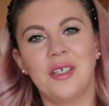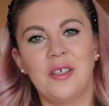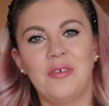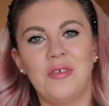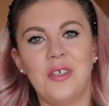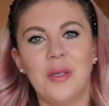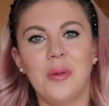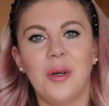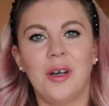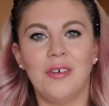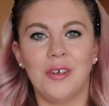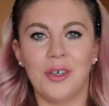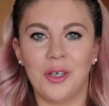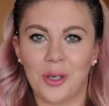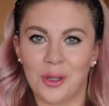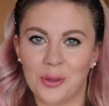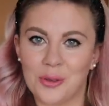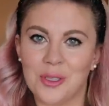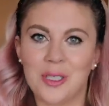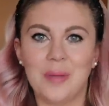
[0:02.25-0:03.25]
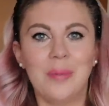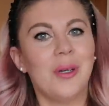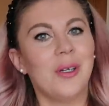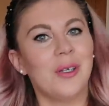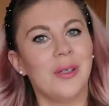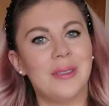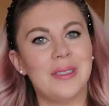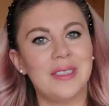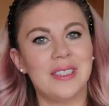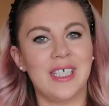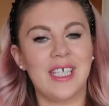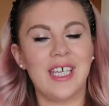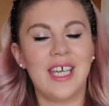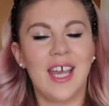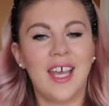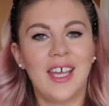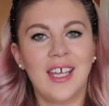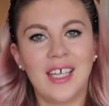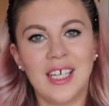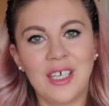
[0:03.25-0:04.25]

If you are an oldie but goldie,